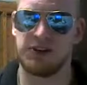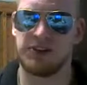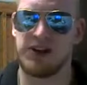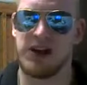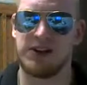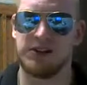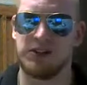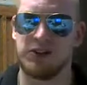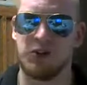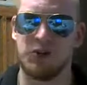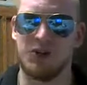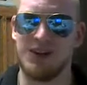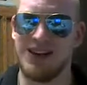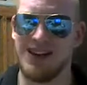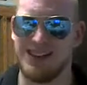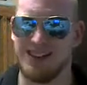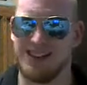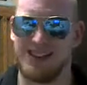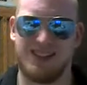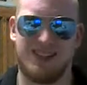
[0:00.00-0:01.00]
it's on 2
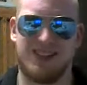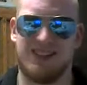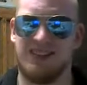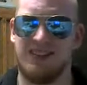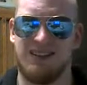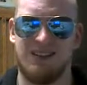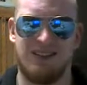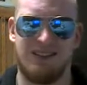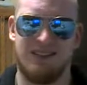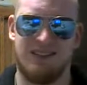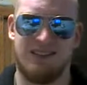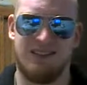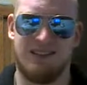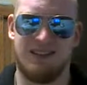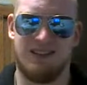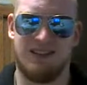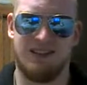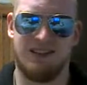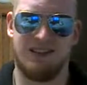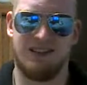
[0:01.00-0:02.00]
discs?
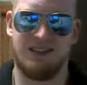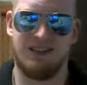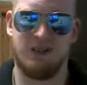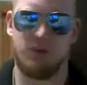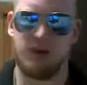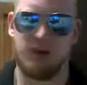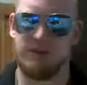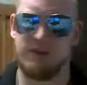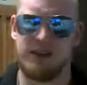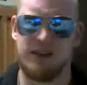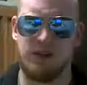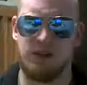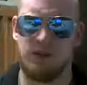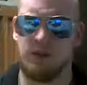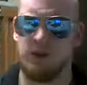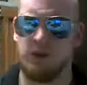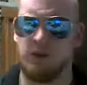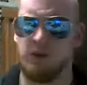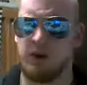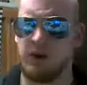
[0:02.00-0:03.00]
What do you mean?
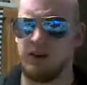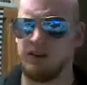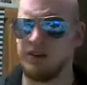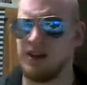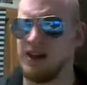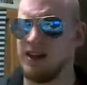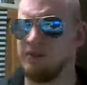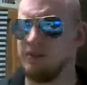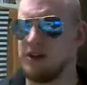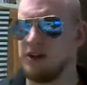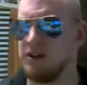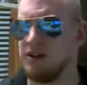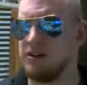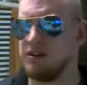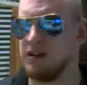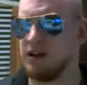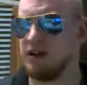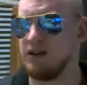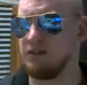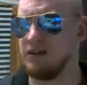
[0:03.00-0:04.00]
What are you telling me? Are you
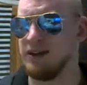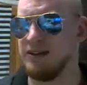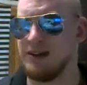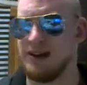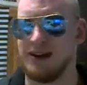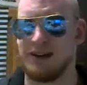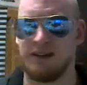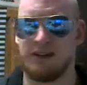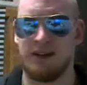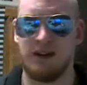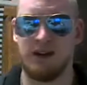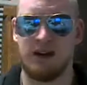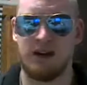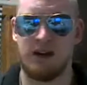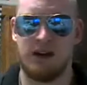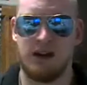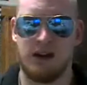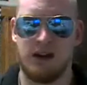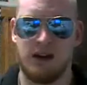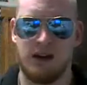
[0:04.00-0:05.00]
telling me that
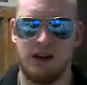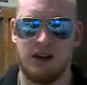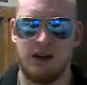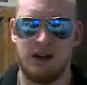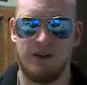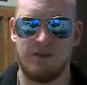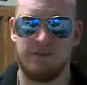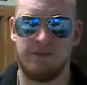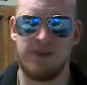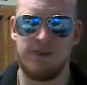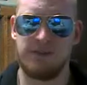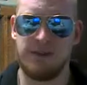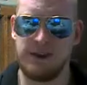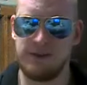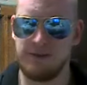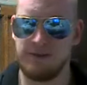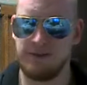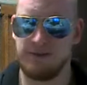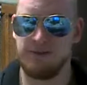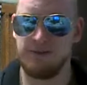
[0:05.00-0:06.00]

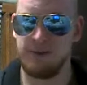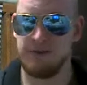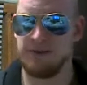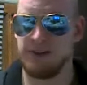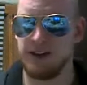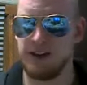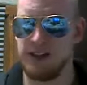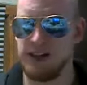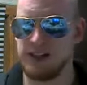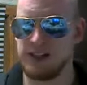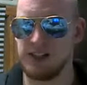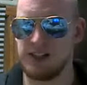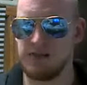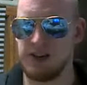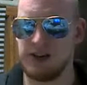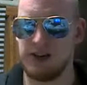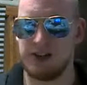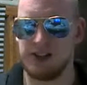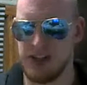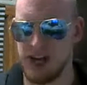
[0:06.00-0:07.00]
50 gigs of
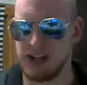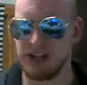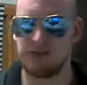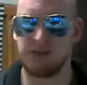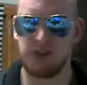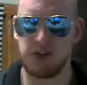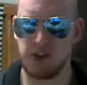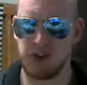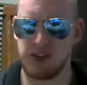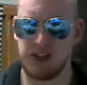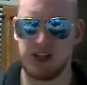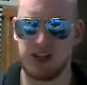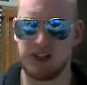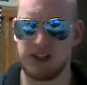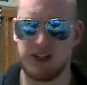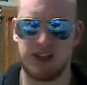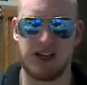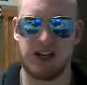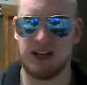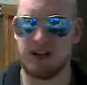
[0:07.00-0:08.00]
it is on the first disc
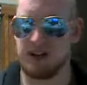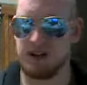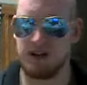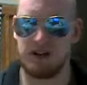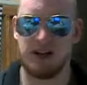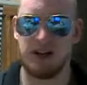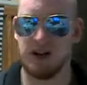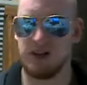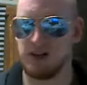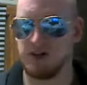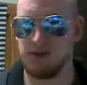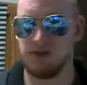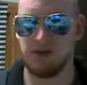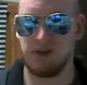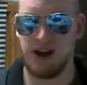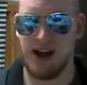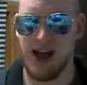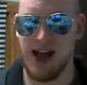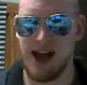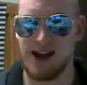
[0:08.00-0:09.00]
and then the other
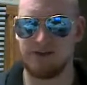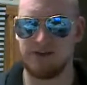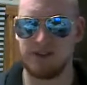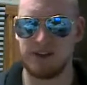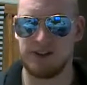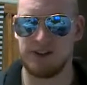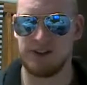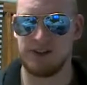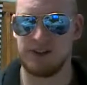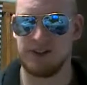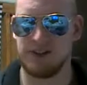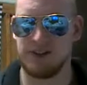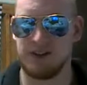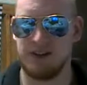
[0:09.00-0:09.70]
half is